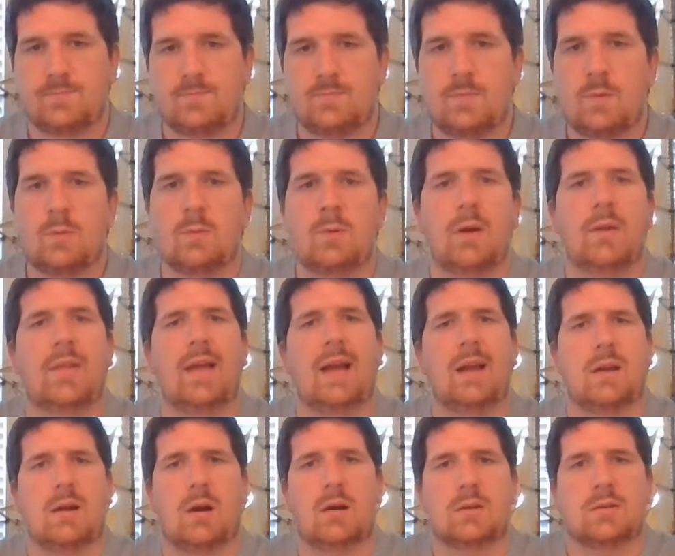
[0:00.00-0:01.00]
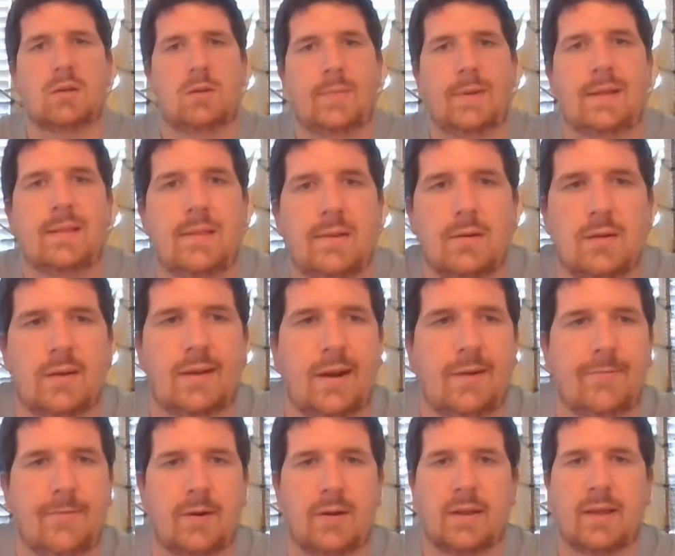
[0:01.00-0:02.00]
Well, that car is going to be a little
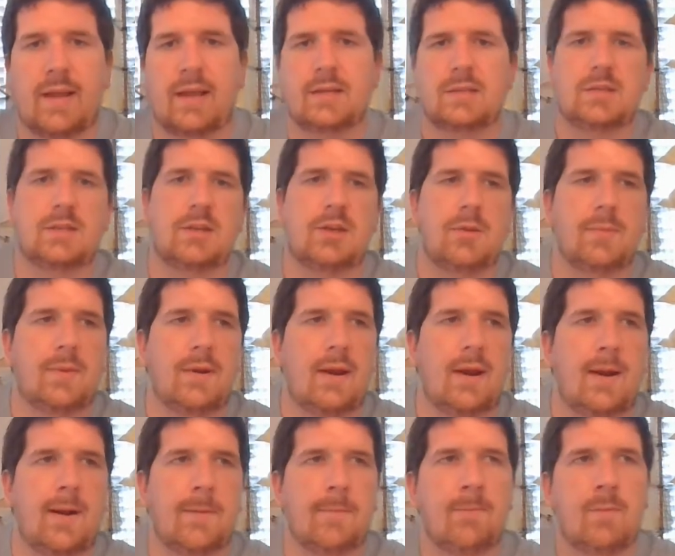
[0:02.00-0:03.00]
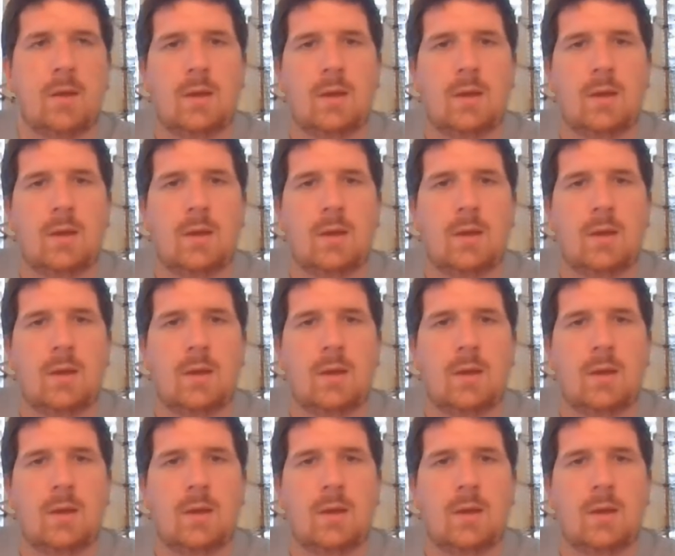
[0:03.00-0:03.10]
different. Okay, just human error.